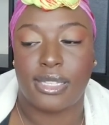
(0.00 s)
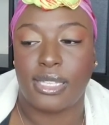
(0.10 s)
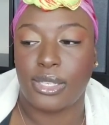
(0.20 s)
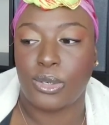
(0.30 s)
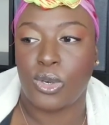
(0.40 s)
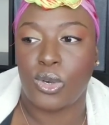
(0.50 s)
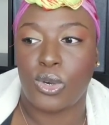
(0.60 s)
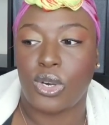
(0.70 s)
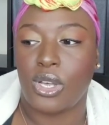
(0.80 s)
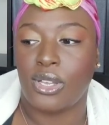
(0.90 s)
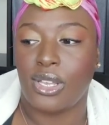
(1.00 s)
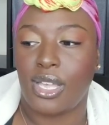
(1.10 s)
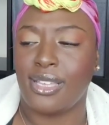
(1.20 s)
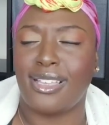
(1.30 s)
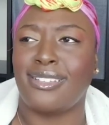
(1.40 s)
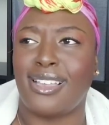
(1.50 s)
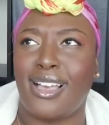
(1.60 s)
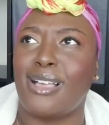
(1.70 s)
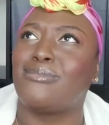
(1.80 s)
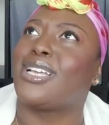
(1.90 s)
little,
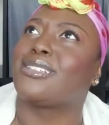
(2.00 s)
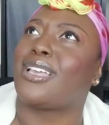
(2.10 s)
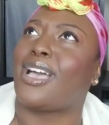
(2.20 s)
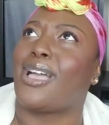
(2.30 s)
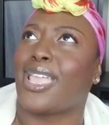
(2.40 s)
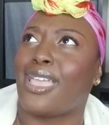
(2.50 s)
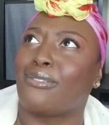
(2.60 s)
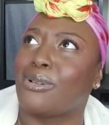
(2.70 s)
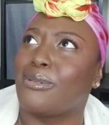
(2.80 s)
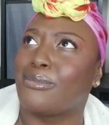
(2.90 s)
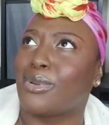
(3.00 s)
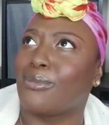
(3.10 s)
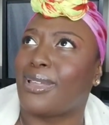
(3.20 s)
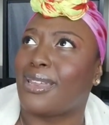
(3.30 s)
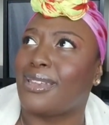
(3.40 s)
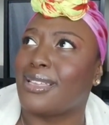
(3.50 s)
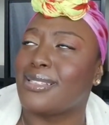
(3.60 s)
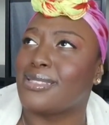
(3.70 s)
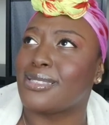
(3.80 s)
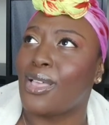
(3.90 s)
I'm tongue-tied, I can't remember what it
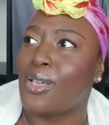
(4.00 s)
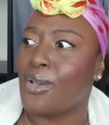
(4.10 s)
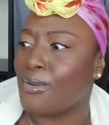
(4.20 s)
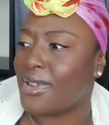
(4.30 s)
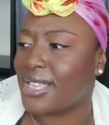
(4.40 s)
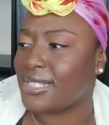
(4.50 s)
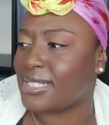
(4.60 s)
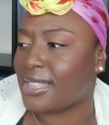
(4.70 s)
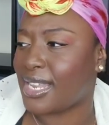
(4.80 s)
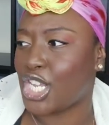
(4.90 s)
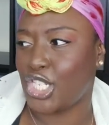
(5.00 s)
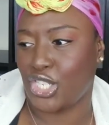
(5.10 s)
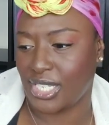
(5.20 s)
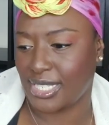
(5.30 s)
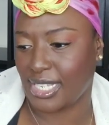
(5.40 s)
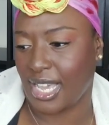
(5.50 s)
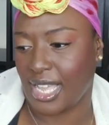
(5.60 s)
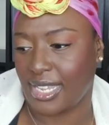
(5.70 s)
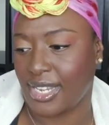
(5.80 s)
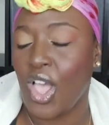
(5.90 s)
is. What is it that I just
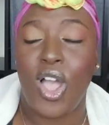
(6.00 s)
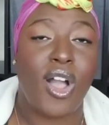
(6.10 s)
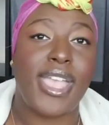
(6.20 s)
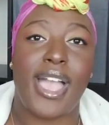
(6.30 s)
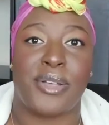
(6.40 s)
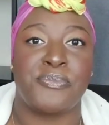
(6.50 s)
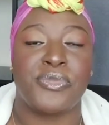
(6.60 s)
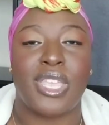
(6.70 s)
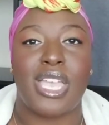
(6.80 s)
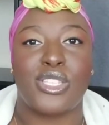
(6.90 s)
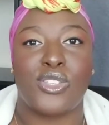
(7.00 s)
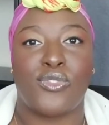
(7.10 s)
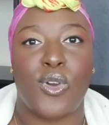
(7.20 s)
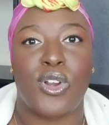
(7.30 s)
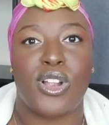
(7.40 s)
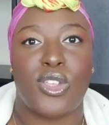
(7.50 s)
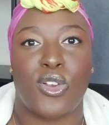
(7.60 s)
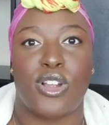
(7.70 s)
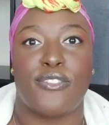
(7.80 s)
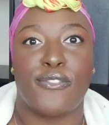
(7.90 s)
got? Oh yeah, it's for
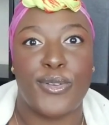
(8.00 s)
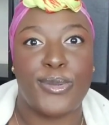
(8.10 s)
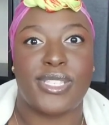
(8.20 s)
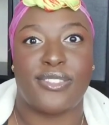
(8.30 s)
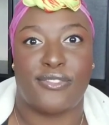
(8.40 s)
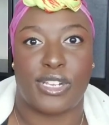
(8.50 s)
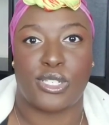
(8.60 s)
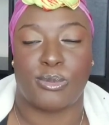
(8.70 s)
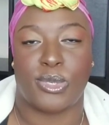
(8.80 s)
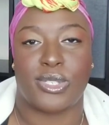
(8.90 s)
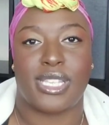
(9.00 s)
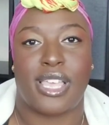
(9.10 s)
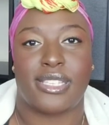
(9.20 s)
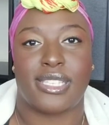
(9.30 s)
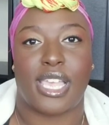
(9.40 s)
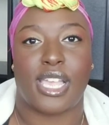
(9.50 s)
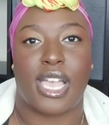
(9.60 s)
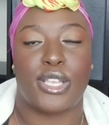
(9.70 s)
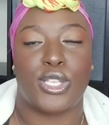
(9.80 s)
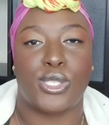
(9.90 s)
your fruits and vegetables. It's like
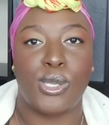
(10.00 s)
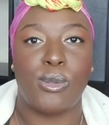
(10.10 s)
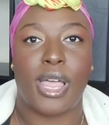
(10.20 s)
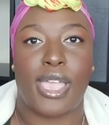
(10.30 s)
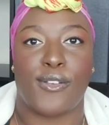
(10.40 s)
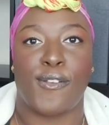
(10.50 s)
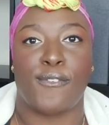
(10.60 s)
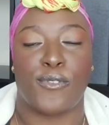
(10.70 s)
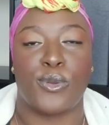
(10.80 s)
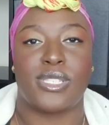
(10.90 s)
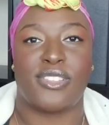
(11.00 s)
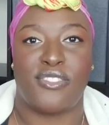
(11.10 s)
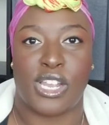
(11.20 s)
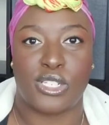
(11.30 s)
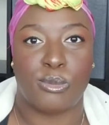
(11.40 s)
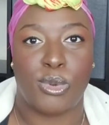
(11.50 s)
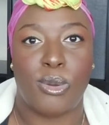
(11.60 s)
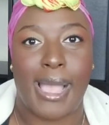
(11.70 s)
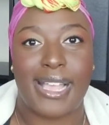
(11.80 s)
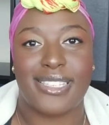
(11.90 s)
a 2-layer fruits and
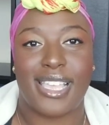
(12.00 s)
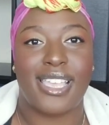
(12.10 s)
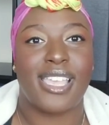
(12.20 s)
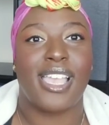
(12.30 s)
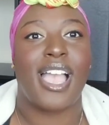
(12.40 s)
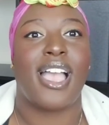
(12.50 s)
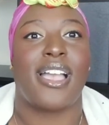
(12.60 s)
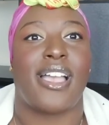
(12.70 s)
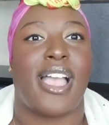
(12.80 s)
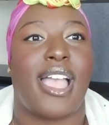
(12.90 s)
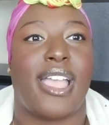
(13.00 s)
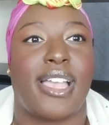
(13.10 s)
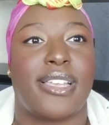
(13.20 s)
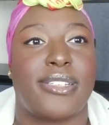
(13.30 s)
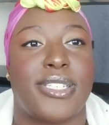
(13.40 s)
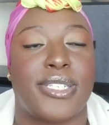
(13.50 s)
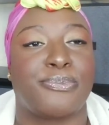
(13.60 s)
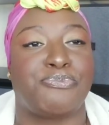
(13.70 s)
vegetable basket, and